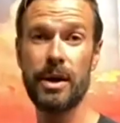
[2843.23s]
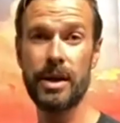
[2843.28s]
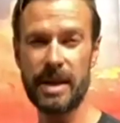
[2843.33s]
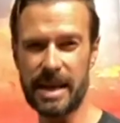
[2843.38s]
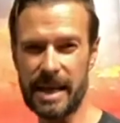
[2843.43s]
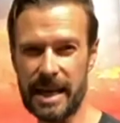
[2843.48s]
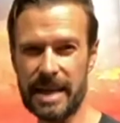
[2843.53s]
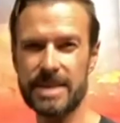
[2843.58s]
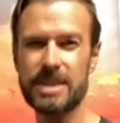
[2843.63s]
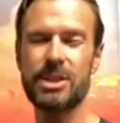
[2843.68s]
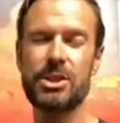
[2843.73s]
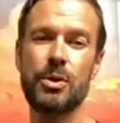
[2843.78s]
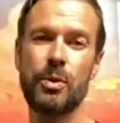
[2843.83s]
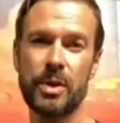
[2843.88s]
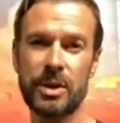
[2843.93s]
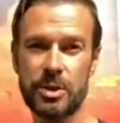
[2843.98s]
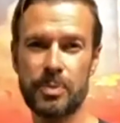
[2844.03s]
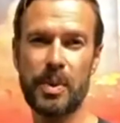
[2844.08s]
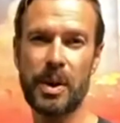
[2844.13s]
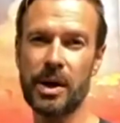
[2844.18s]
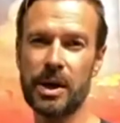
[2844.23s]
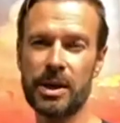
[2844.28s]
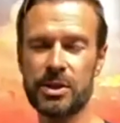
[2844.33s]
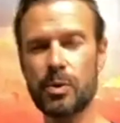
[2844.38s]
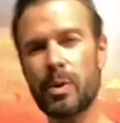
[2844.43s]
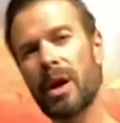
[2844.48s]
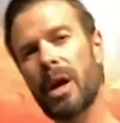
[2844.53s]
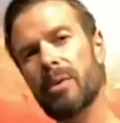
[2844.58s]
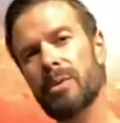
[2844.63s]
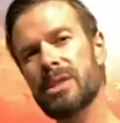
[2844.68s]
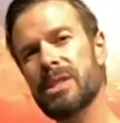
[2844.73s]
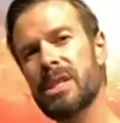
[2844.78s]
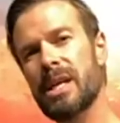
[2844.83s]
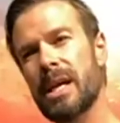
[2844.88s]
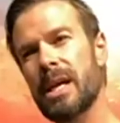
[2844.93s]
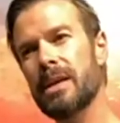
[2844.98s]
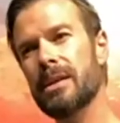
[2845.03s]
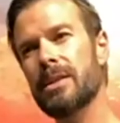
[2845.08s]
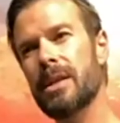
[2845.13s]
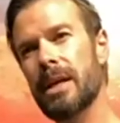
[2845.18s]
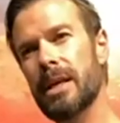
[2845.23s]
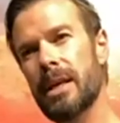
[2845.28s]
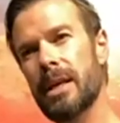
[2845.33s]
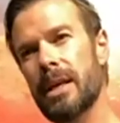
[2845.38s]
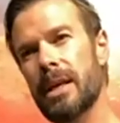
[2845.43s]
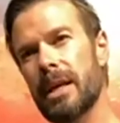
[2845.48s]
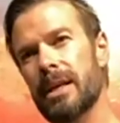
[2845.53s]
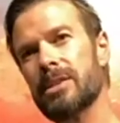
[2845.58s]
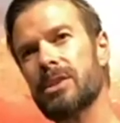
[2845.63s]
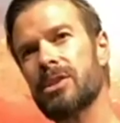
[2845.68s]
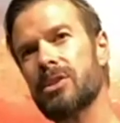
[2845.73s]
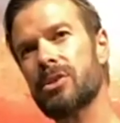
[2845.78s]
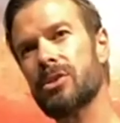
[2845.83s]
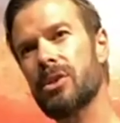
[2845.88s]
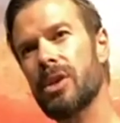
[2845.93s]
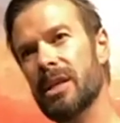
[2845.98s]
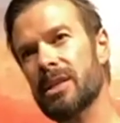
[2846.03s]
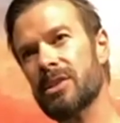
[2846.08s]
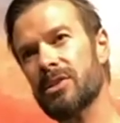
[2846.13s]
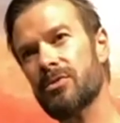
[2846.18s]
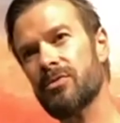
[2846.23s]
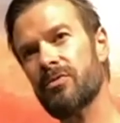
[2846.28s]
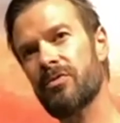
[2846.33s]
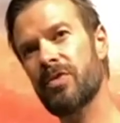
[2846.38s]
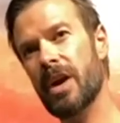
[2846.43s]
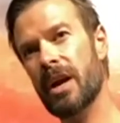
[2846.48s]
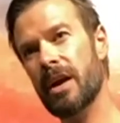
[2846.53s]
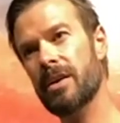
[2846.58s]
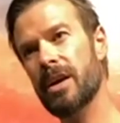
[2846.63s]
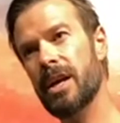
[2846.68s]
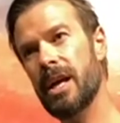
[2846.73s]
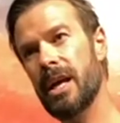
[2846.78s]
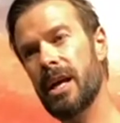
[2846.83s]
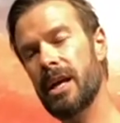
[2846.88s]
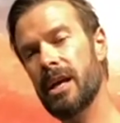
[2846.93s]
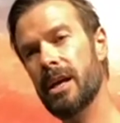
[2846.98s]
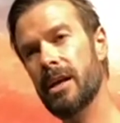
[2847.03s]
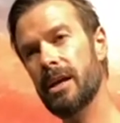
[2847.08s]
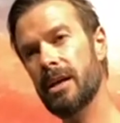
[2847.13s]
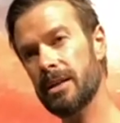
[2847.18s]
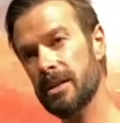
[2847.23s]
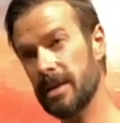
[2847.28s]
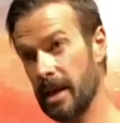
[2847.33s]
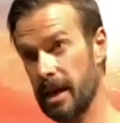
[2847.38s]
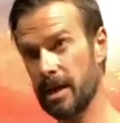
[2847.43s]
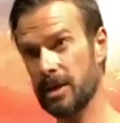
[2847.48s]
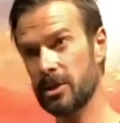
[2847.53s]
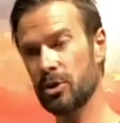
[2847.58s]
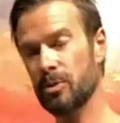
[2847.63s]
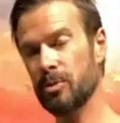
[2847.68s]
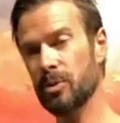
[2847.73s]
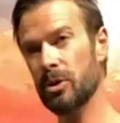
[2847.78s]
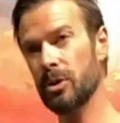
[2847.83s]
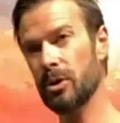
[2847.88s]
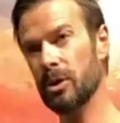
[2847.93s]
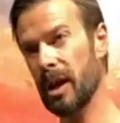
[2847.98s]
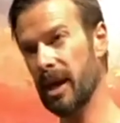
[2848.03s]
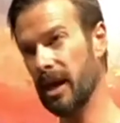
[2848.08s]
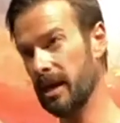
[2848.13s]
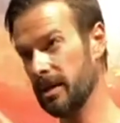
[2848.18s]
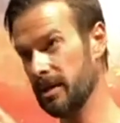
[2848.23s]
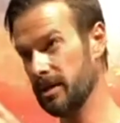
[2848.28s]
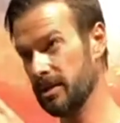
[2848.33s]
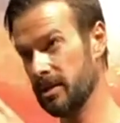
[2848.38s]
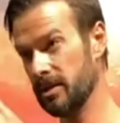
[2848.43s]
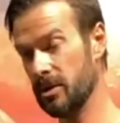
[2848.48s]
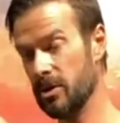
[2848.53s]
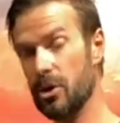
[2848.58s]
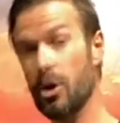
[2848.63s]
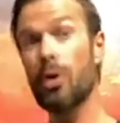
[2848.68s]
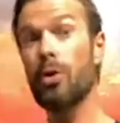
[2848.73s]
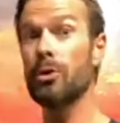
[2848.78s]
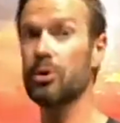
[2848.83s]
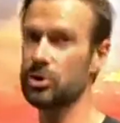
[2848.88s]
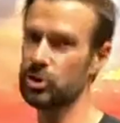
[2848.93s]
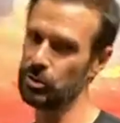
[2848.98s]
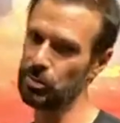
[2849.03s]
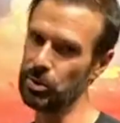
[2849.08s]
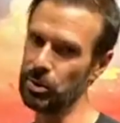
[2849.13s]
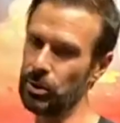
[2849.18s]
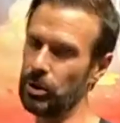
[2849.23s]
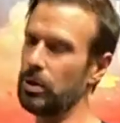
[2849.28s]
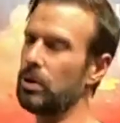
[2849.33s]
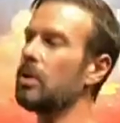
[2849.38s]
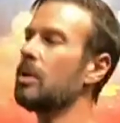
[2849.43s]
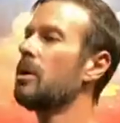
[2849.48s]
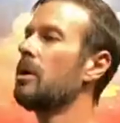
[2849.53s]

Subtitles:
gets to experience what I was seeing, that it's very tangible and noticeable.